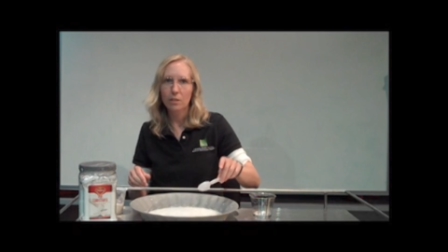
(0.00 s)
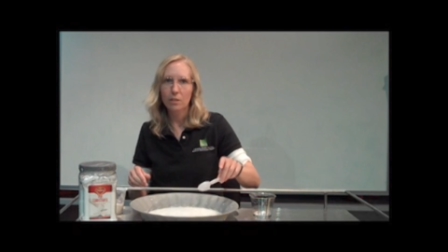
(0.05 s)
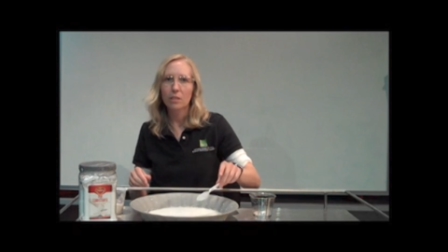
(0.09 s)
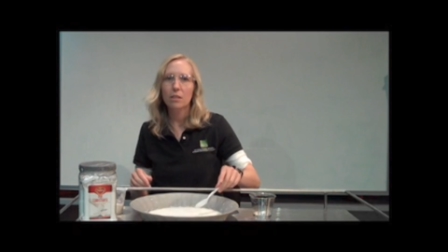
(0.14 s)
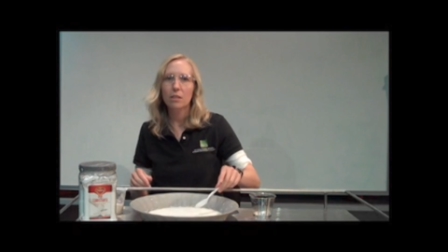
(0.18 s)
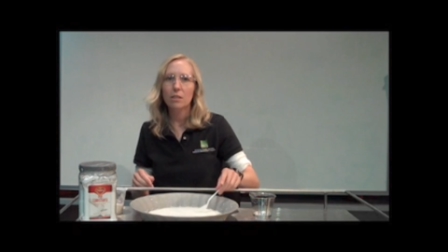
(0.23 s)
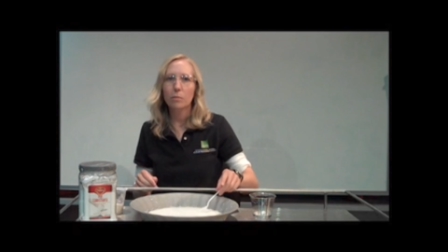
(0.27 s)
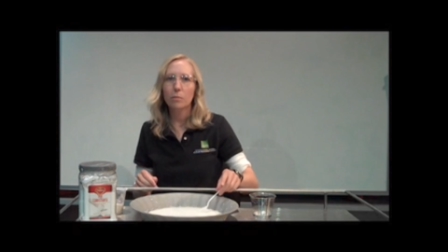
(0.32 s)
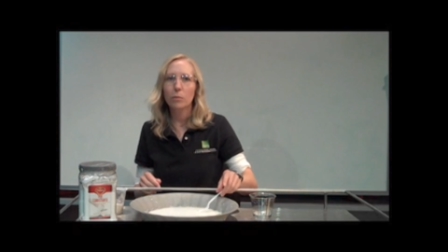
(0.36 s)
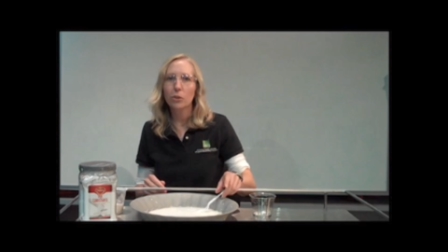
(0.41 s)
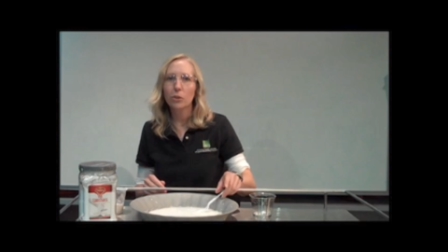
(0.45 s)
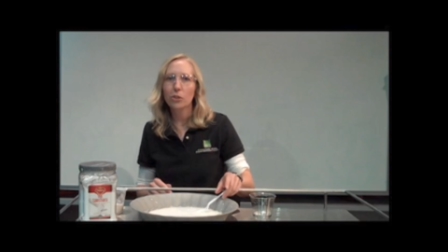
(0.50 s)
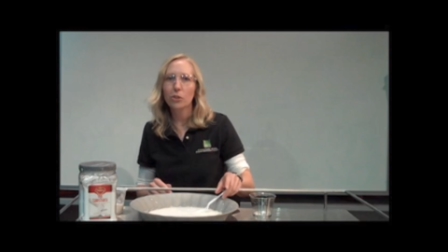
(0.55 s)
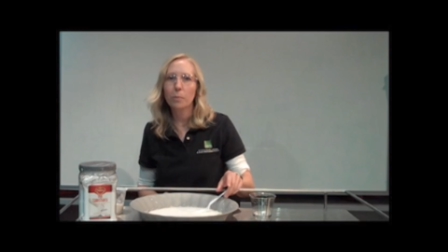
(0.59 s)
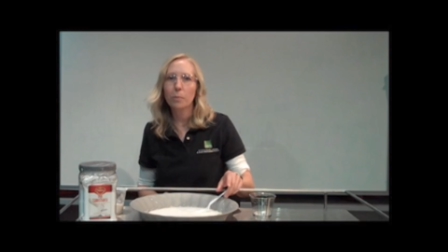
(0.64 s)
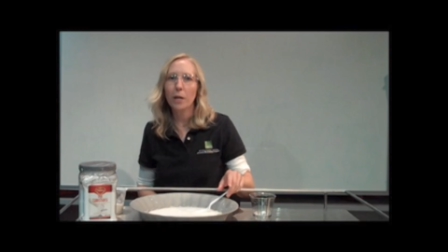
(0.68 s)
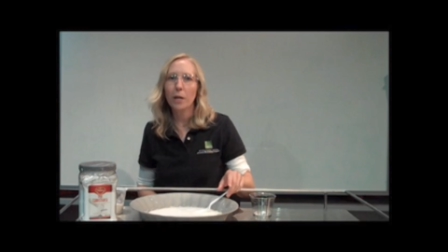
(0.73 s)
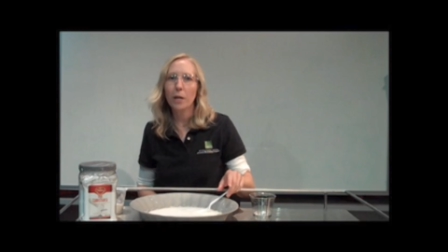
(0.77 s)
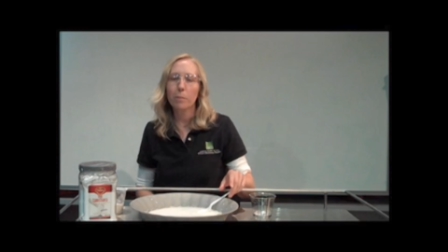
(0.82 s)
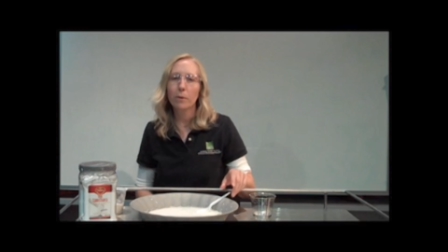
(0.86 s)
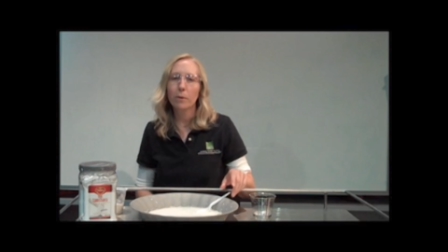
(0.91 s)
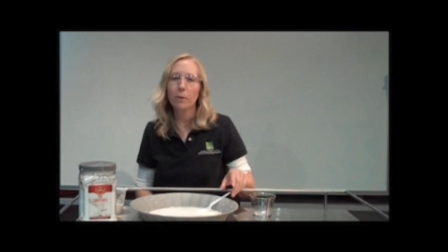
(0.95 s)
some
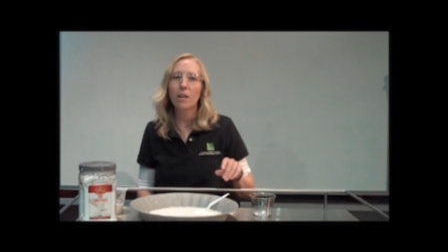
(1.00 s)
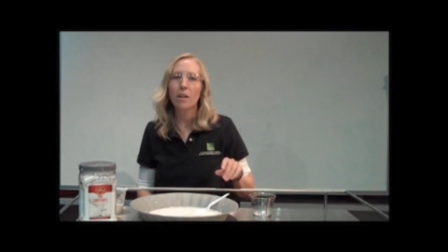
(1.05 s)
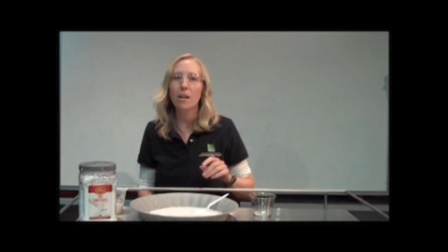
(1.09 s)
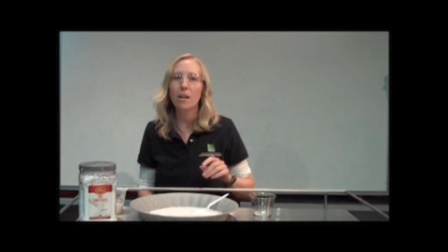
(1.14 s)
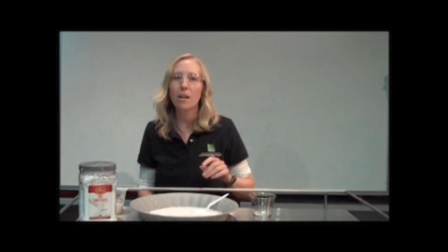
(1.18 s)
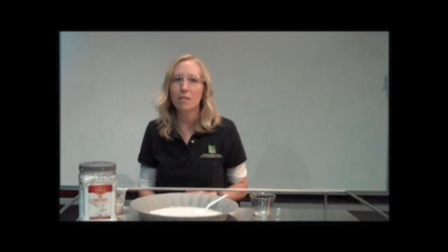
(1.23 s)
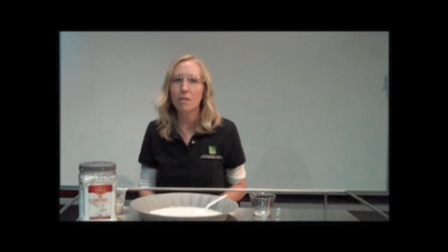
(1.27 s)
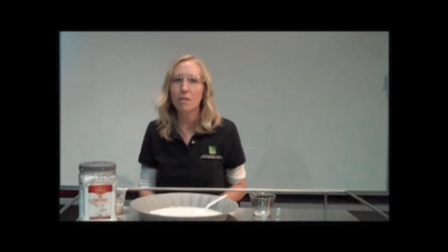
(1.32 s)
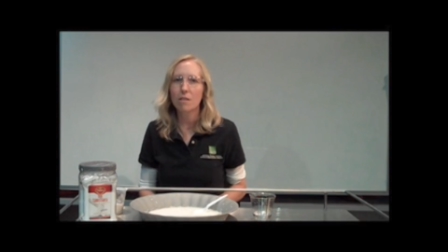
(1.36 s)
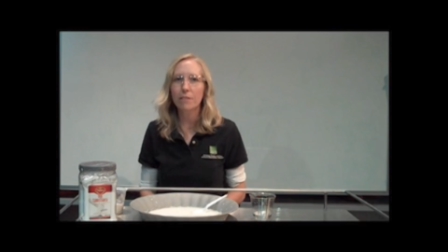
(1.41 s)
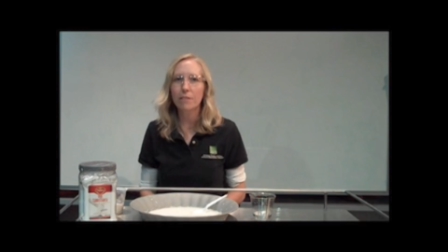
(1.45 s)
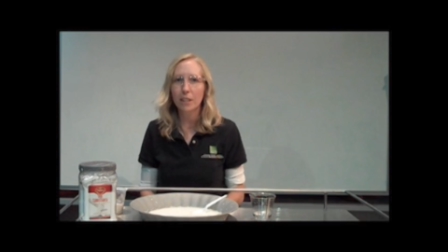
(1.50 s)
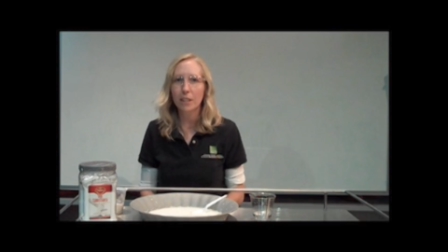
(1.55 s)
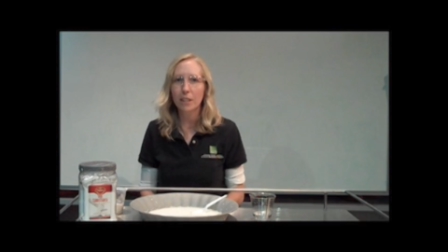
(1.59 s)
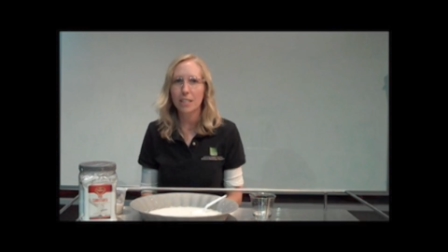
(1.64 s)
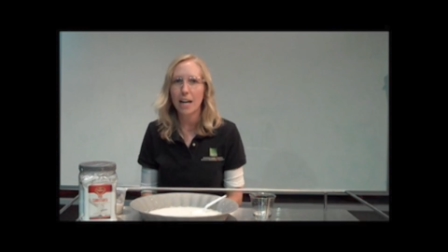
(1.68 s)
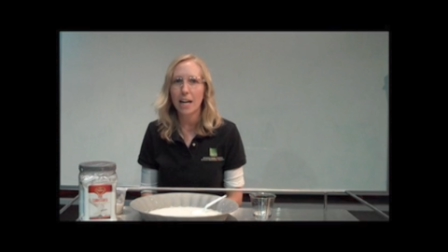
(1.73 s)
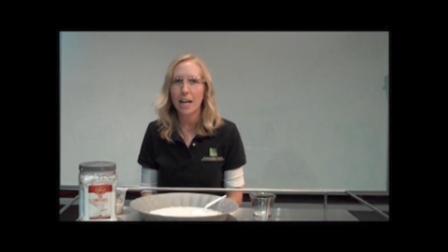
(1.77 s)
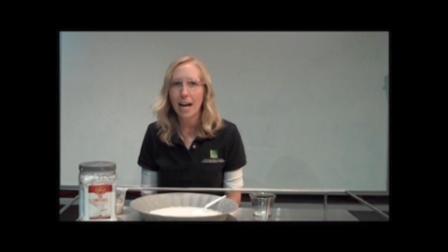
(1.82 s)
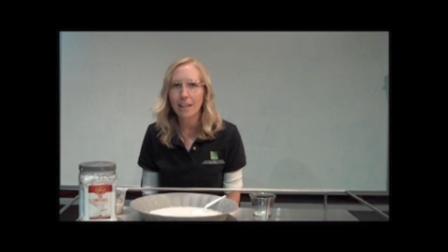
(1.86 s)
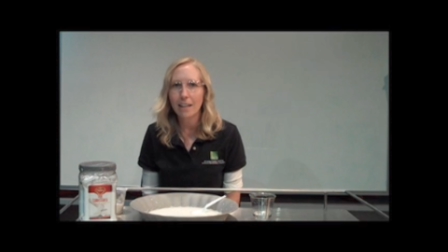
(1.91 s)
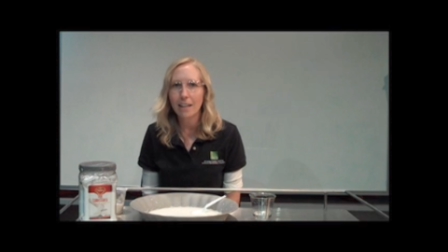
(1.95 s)
newspaper, and don't forget
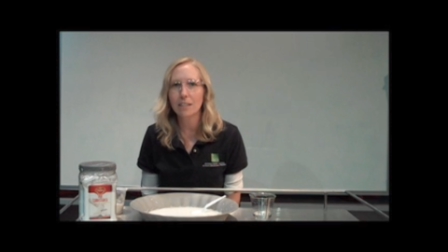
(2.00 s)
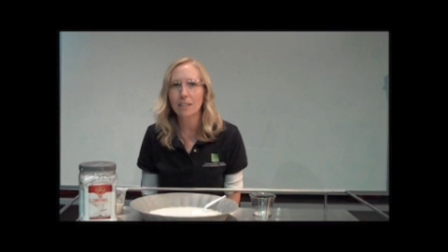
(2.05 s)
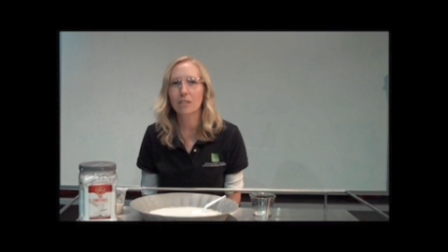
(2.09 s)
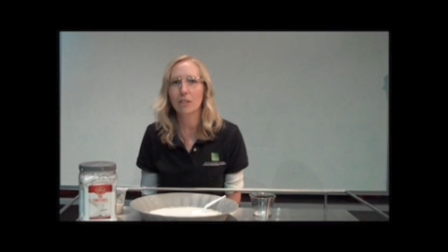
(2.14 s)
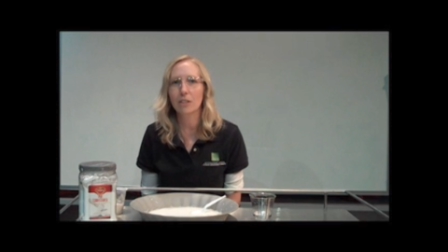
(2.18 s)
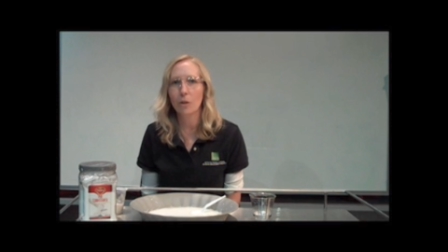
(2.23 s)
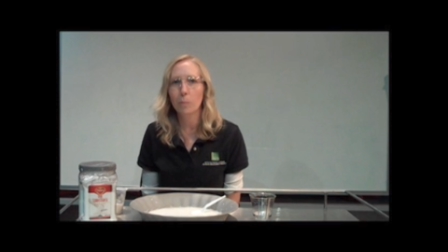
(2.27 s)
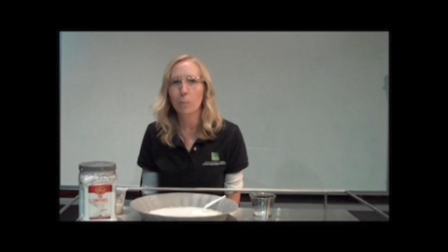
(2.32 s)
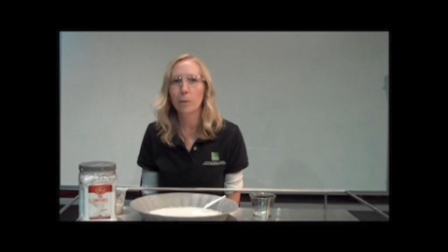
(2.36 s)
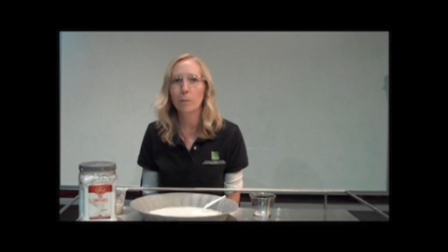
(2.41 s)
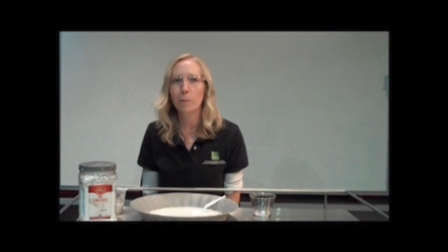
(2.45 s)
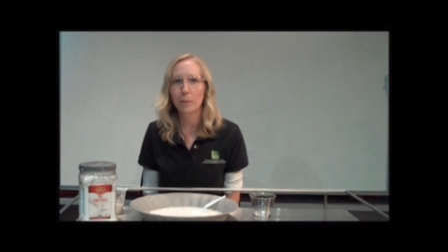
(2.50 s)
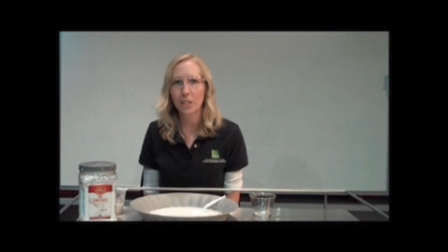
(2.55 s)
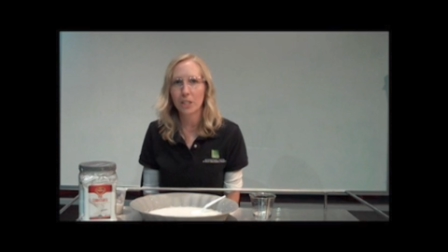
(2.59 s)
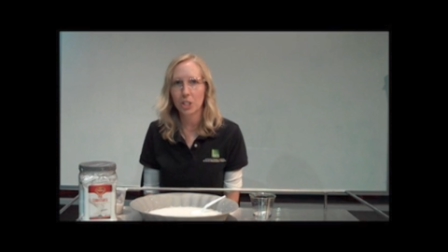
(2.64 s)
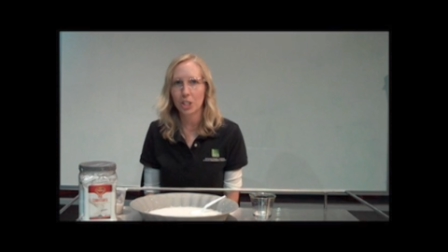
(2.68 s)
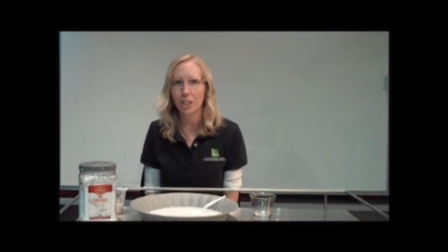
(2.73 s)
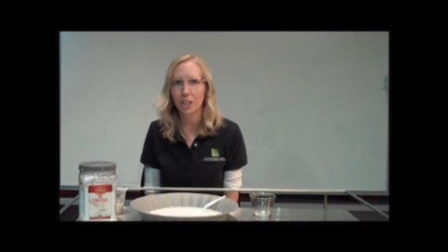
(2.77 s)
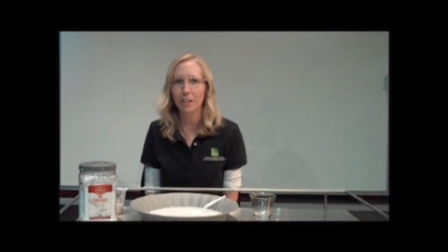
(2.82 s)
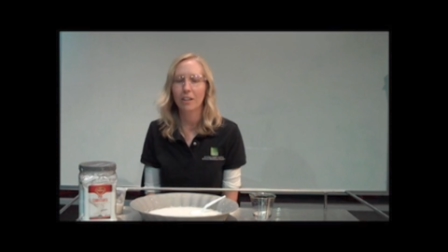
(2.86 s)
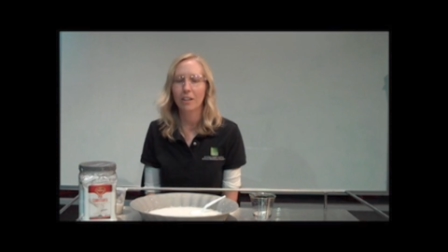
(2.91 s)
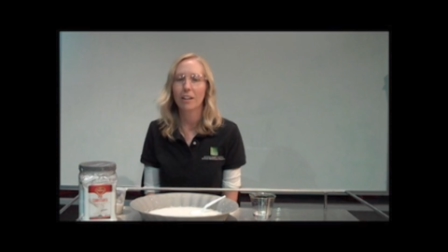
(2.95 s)
to ask adult
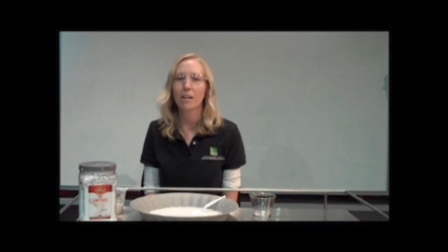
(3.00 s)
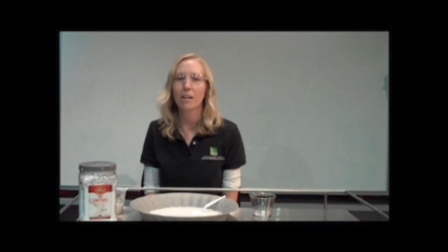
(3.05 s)
permission.